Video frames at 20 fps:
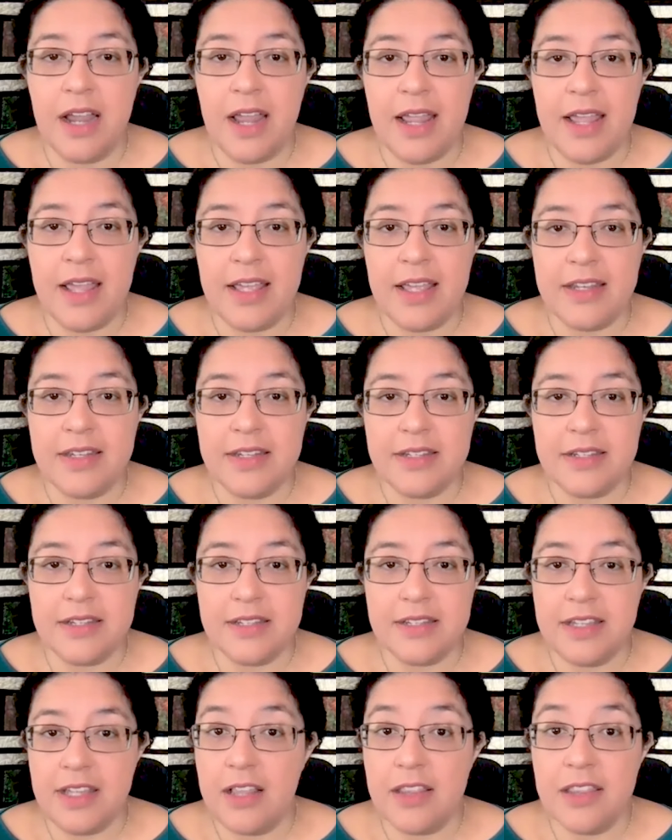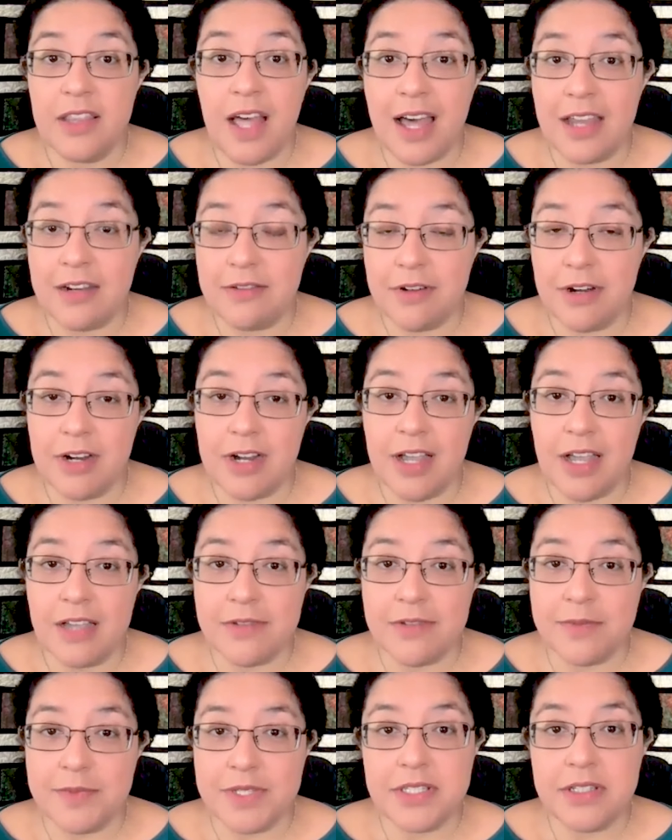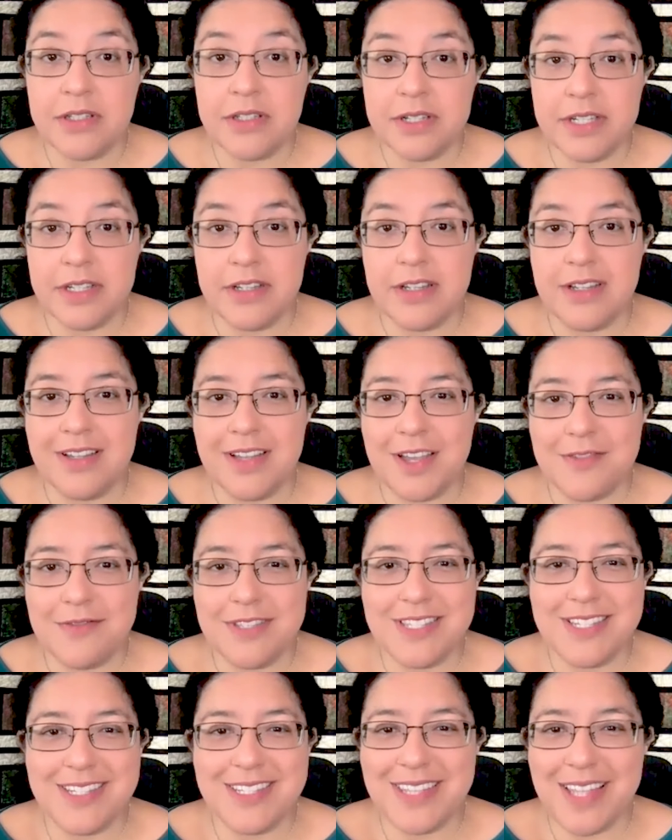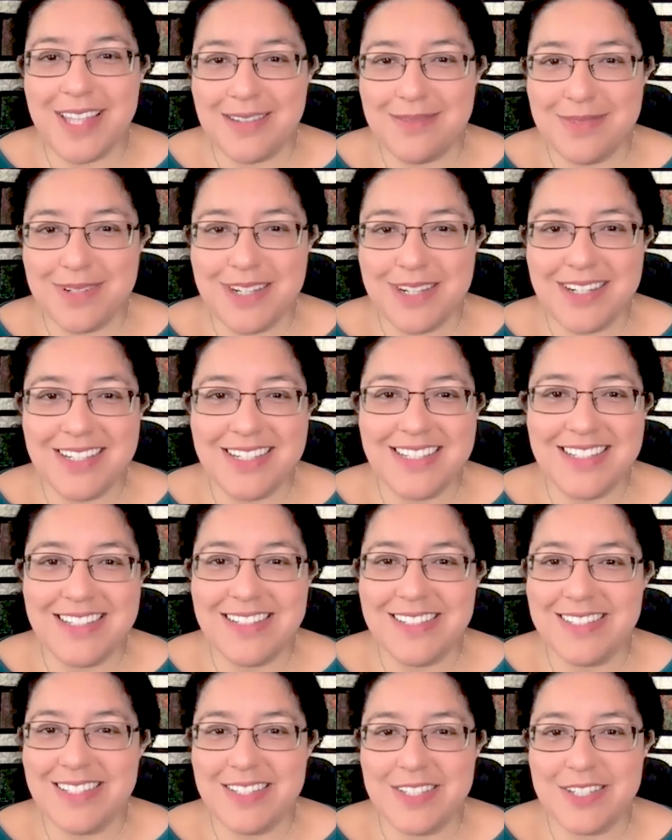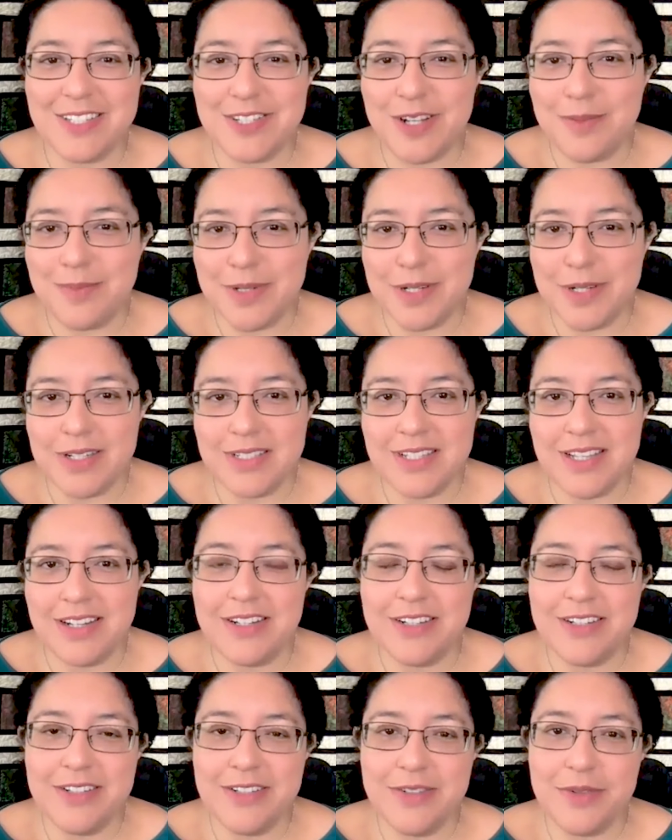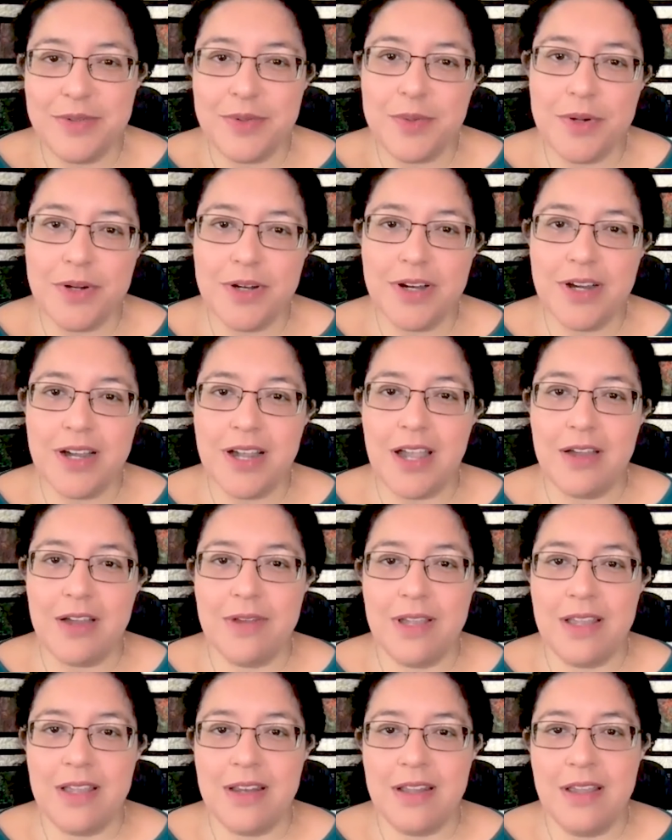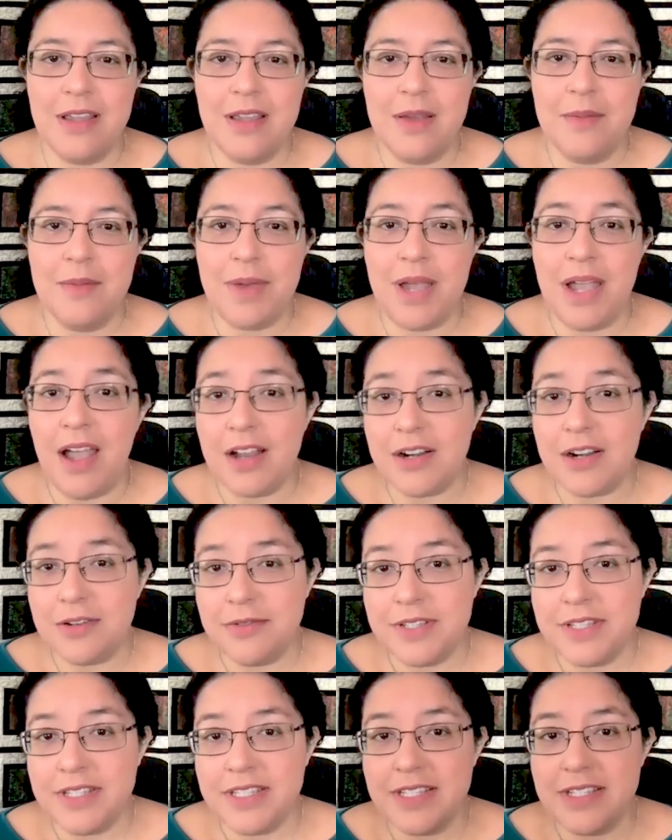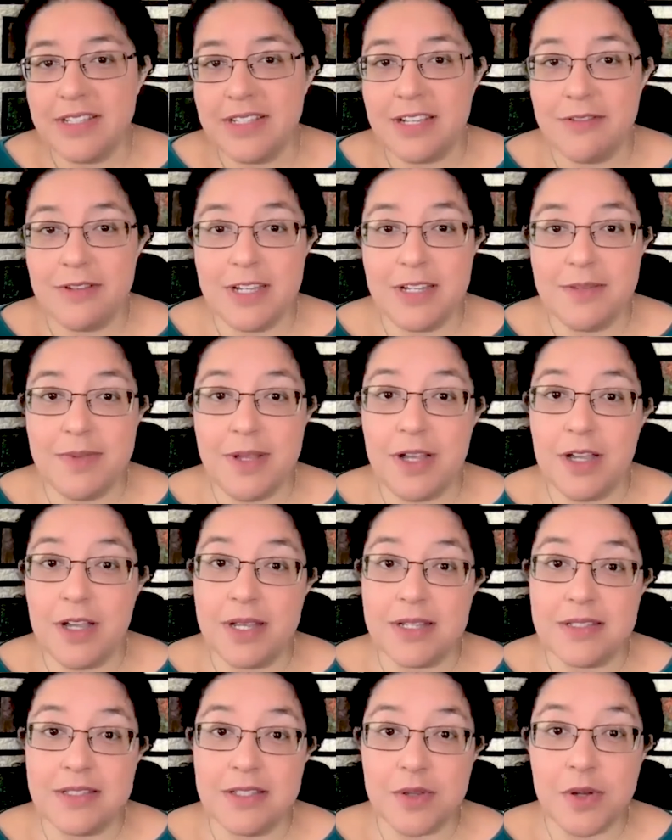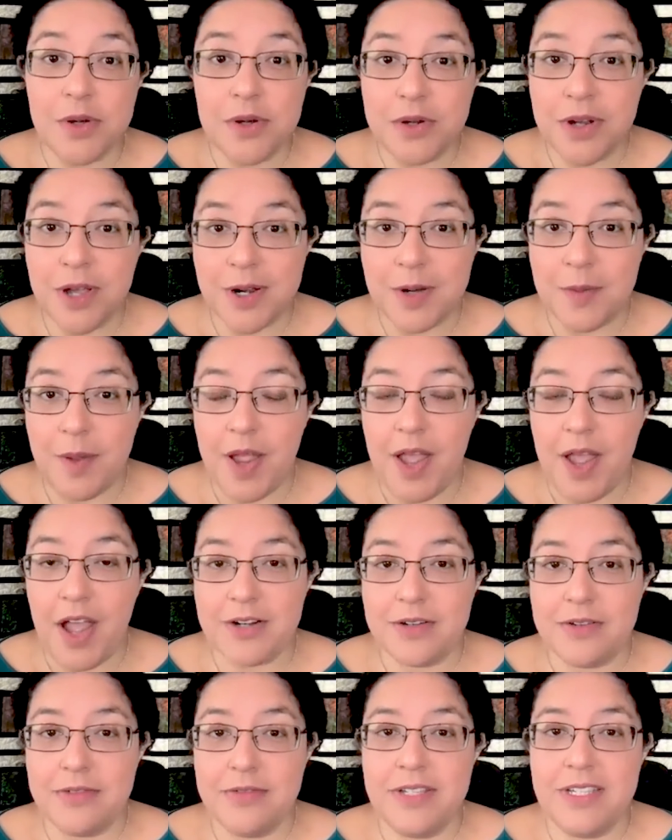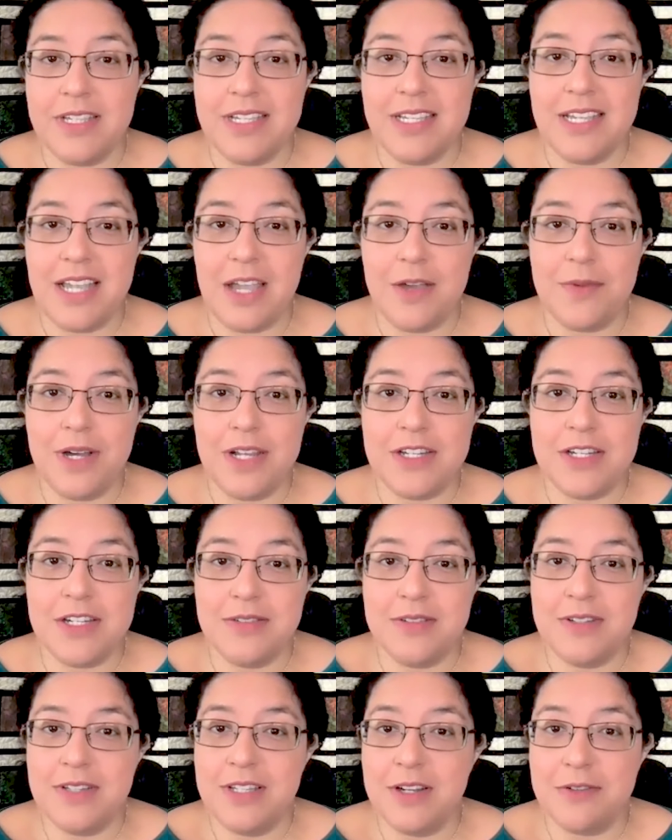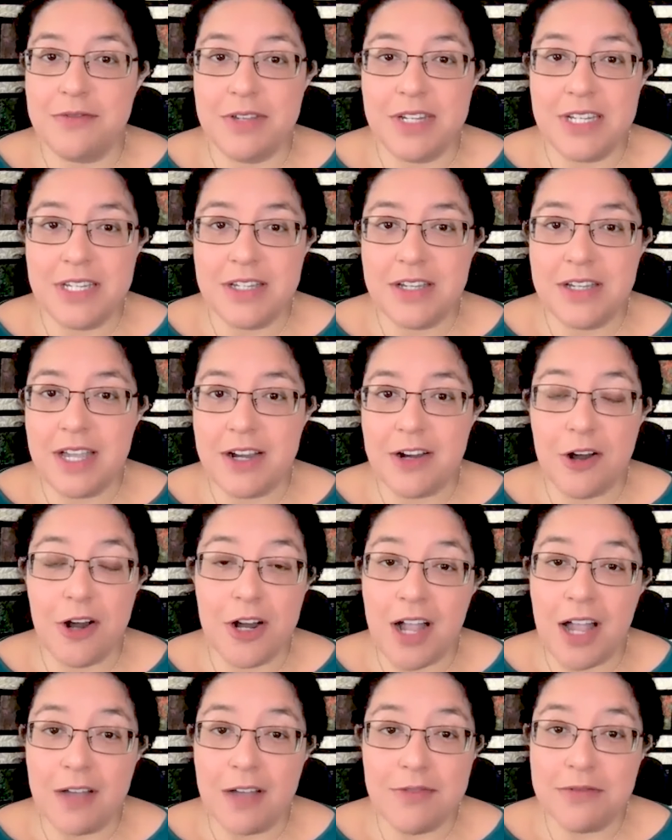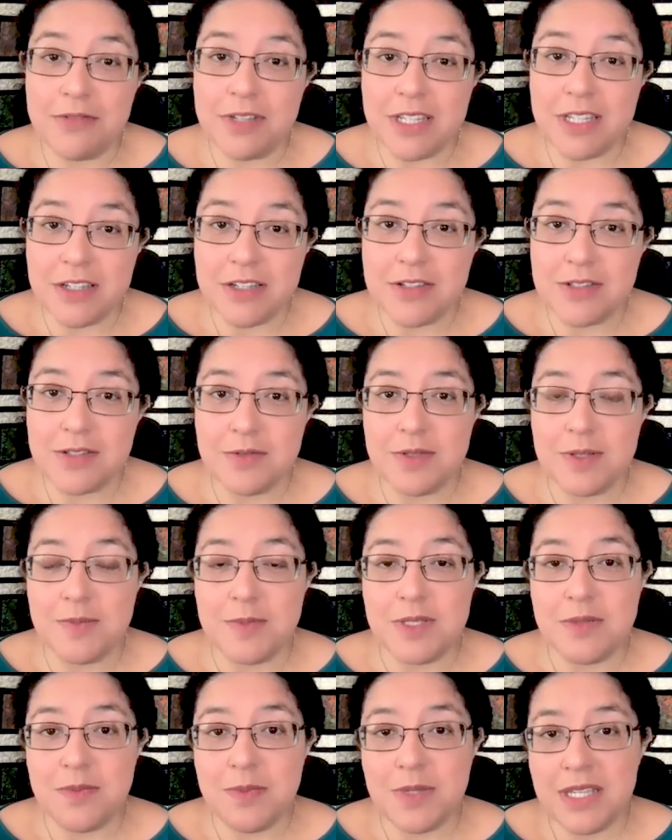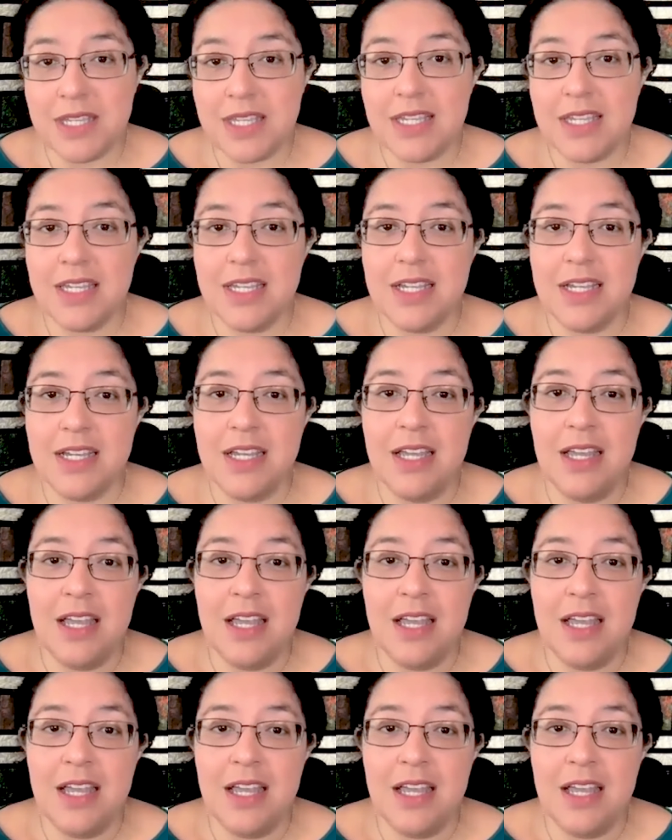And a lot of archival material. I visited libraries like the Schomburg Center in New York. I read biographies. I read Malcolm X's own autobiography. I watched, you know, video archival videos of him speaking,